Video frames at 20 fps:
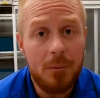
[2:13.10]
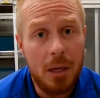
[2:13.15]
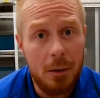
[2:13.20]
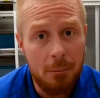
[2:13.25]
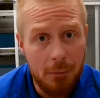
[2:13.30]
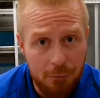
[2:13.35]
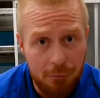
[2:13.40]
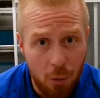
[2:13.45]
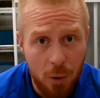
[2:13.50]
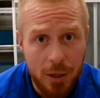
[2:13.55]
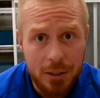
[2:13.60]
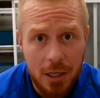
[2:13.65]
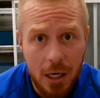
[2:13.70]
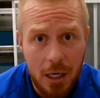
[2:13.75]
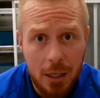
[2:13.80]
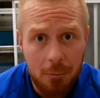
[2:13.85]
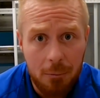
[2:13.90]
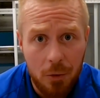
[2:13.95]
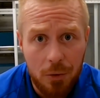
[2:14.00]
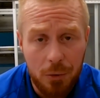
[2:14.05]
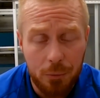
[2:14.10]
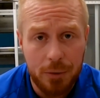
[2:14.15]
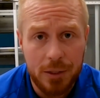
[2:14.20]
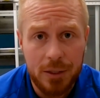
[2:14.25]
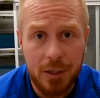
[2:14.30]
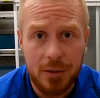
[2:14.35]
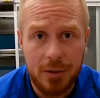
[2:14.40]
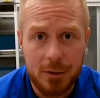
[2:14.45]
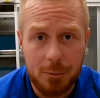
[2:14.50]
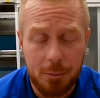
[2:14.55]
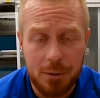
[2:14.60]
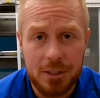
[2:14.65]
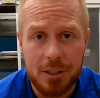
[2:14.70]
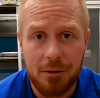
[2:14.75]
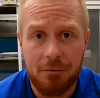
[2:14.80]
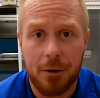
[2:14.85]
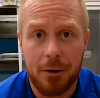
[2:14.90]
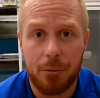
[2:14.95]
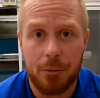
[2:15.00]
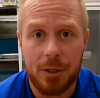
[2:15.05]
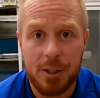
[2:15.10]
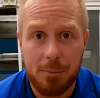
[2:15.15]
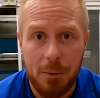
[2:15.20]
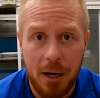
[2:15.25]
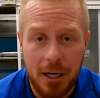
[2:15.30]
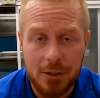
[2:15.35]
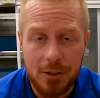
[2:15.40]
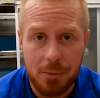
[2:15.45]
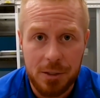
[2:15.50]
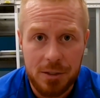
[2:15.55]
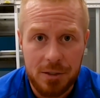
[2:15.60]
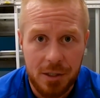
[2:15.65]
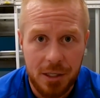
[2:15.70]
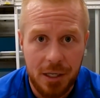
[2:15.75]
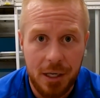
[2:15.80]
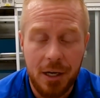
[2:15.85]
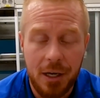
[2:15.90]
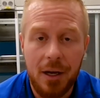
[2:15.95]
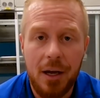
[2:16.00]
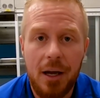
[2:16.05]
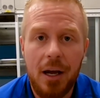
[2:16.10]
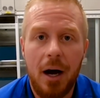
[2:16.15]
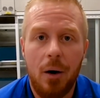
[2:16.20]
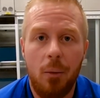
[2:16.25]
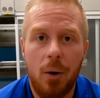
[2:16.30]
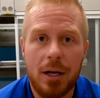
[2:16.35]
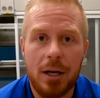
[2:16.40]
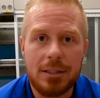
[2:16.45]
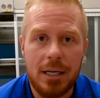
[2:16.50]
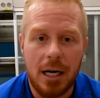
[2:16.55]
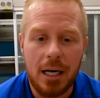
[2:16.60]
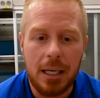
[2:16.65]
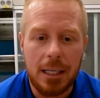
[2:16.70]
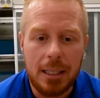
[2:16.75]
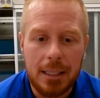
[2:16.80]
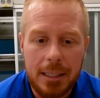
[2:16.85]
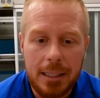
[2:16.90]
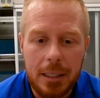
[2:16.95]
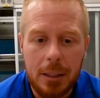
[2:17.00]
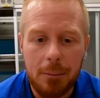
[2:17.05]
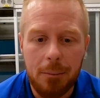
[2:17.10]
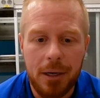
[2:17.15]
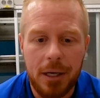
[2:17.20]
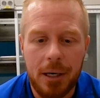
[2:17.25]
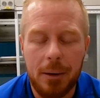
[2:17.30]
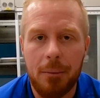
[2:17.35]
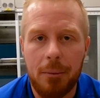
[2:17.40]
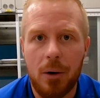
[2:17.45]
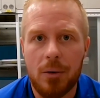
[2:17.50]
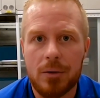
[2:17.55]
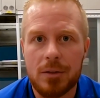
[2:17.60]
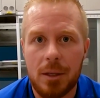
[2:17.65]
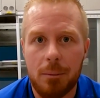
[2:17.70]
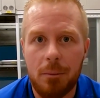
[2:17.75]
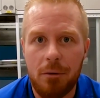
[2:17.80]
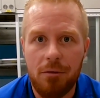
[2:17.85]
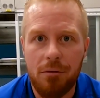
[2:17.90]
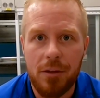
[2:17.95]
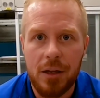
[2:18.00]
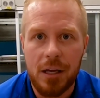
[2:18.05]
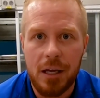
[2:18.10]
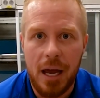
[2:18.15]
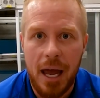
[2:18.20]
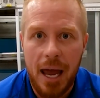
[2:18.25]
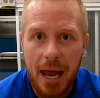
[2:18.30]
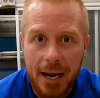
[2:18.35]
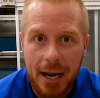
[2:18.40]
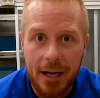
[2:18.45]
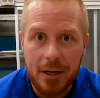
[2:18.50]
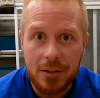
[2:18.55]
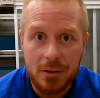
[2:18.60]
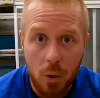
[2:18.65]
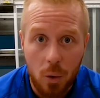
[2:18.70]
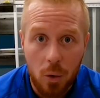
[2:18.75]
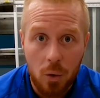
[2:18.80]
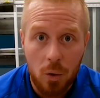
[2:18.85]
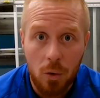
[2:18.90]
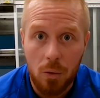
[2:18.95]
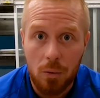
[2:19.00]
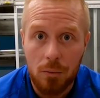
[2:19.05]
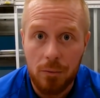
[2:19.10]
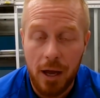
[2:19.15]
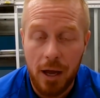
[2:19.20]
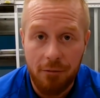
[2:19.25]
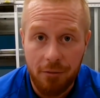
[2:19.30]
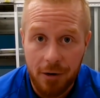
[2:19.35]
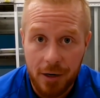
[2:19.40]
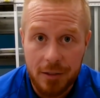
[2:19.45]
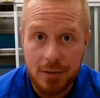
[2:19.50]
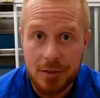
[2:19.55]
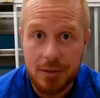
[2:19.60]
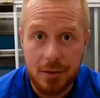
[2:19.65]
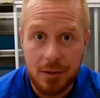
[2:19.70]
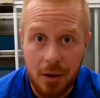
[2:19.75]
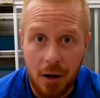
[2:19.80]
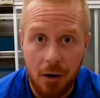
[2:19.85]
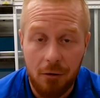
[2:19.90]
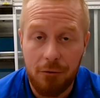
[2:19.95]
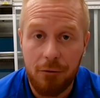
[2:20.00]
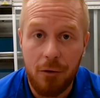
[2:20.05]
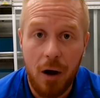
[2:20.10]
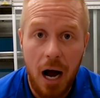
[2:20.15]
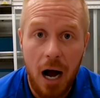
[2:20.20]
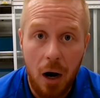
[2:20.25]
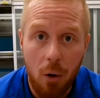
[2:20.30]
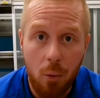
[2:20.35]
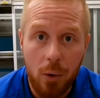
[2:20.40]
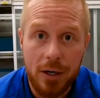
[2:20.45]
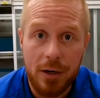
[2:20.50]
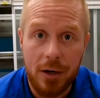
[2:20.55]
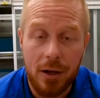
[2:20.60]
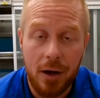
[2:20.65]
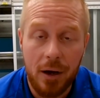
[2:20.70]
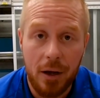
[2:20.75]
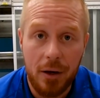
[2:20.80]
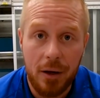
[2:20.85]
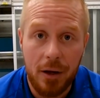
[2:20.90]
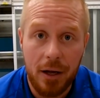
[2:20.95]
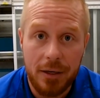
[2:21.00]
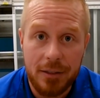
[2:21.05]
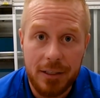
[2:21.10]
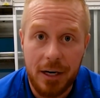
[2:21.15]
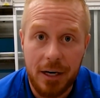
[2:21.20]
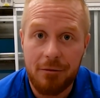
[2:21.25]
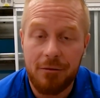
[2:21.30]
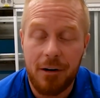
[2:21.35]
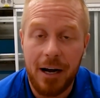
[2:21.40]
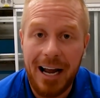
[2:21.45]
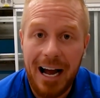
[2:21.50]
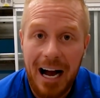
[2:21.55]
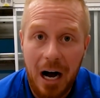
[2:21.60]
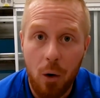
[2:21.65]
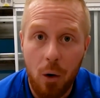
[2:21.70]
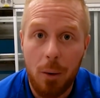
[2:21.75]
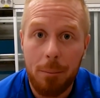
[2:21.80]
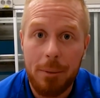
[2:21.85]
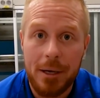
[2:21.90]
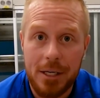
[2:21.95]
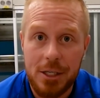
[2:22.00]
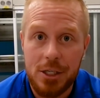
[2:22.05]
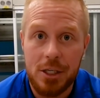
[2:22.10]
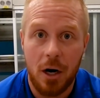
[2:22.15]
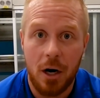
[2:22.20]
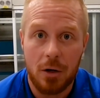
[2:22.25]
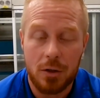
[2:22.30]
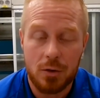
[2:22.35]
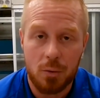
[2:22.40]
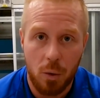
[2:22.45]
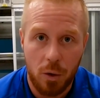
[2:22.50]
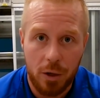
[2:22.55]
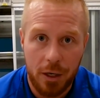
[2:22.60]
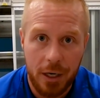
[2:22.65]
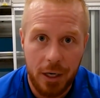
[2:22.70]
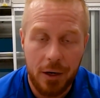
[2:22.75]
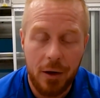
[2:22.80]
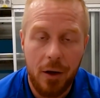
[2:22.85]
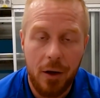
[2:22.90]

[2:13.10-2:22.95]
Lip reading: Before I talk about the specific response we see, I want to talk a little bit about some of the anecdotal evidence of how we identify how a PGR is working.